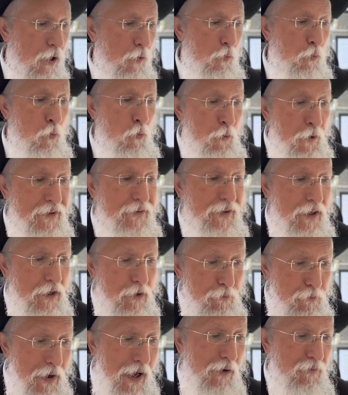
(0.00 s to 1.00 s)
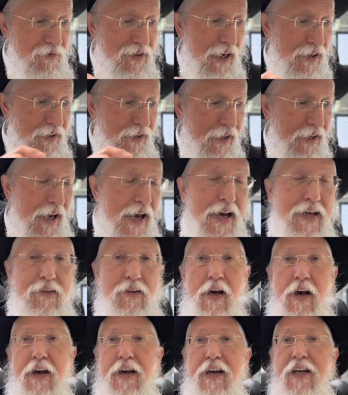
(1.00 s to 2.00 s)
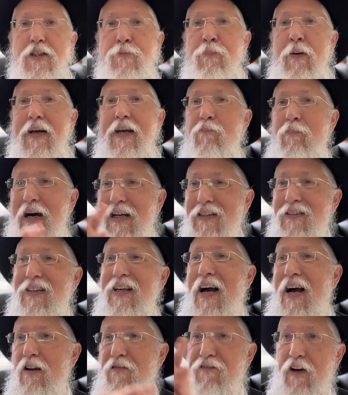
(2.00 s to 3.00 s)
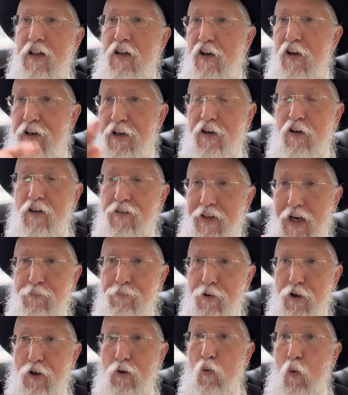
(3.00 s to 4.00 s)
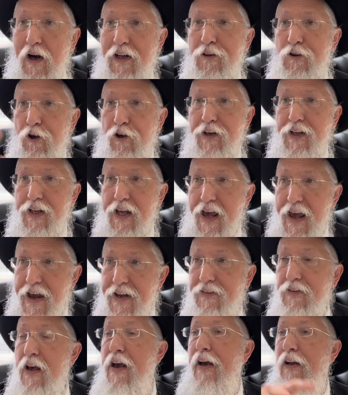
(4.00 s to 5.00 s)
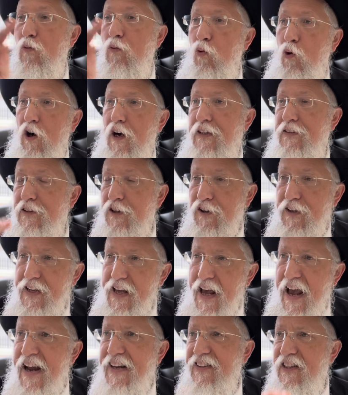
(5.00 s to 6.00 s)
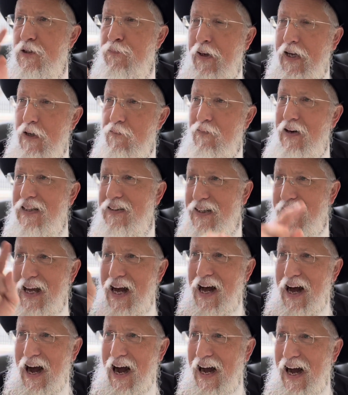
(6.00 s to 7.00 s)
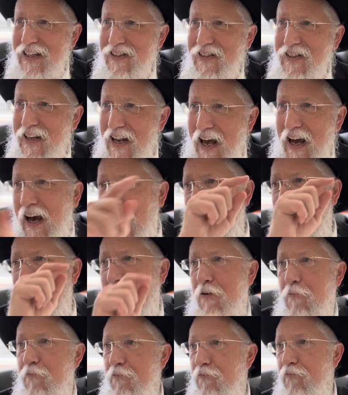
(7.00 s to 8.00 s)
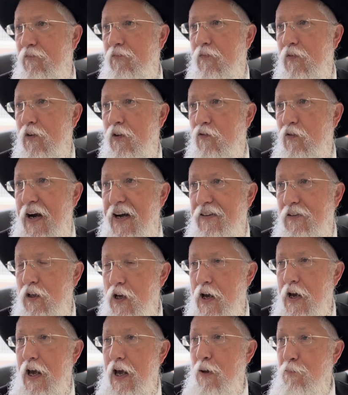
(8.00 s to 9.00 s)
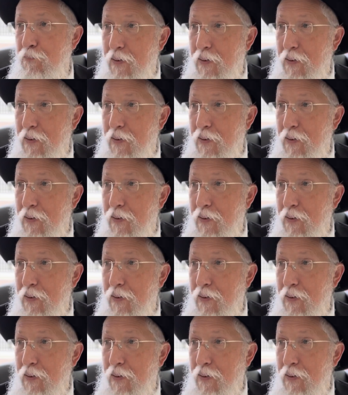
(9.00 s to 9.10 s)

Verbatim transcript: written Mem Tzadikhet is Begematria in valerical number 138, and 138 is Begematria Atzlacha, right? And